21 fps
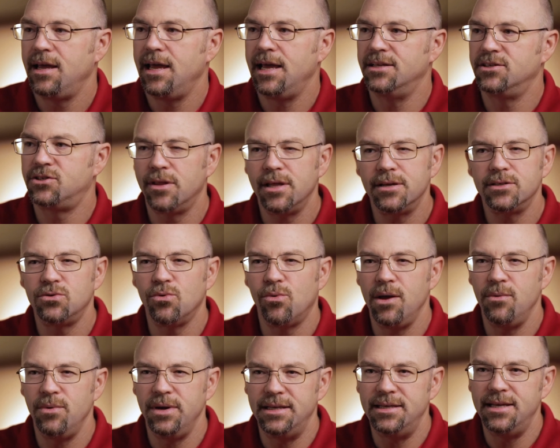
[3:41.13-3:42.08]
And so that's the
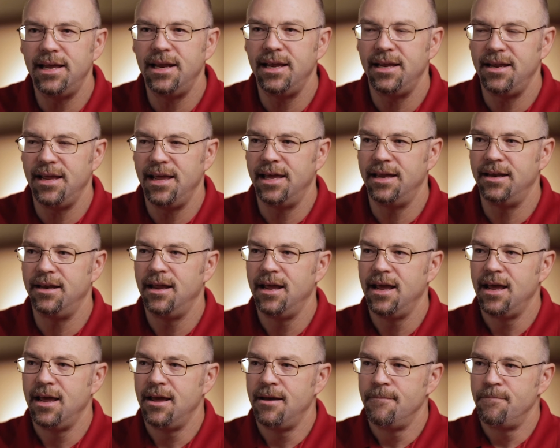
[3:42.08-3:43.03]
way we did it. And
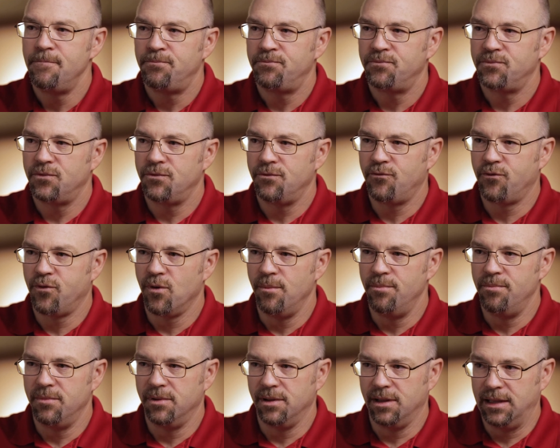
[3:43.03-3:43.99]

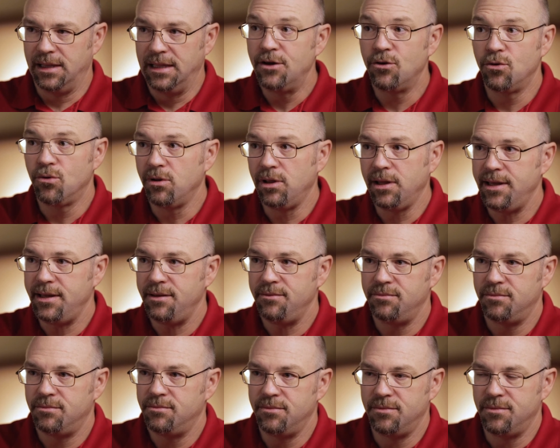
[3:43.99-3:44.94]
from literally
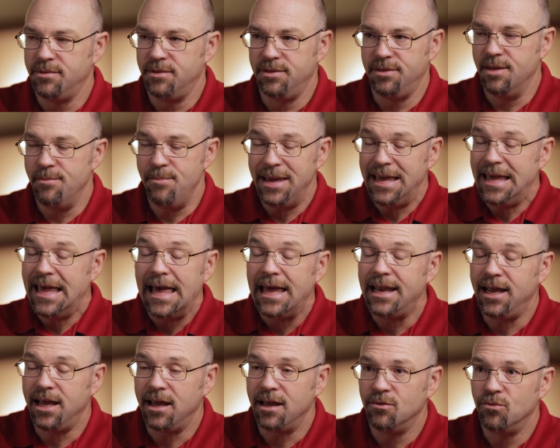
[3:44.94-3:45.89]
the
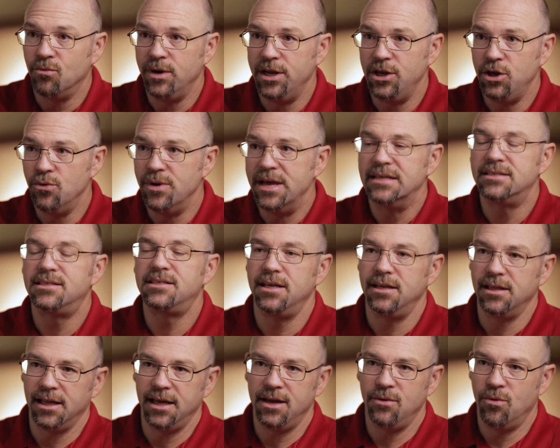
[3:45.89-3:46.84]
beginning, we knew
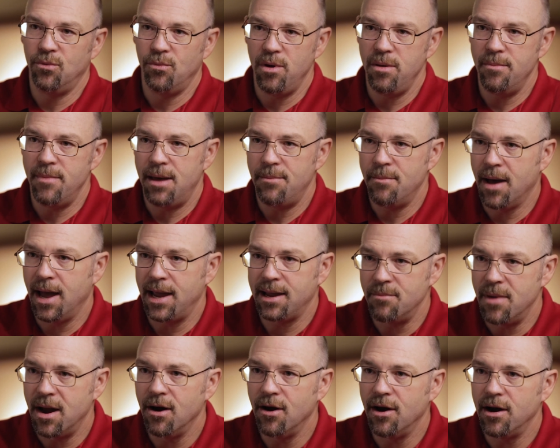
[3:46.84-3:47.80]
instantly when we met
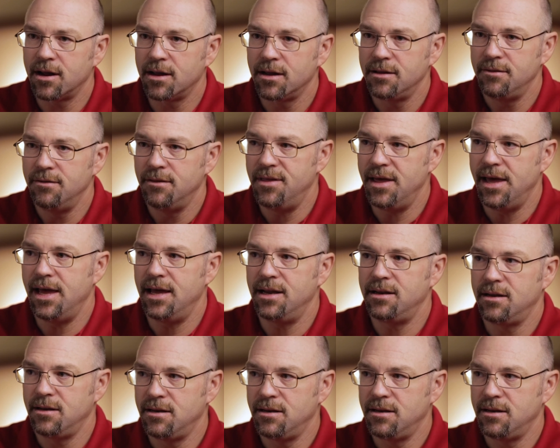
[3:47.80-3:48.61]
Mike Merrick that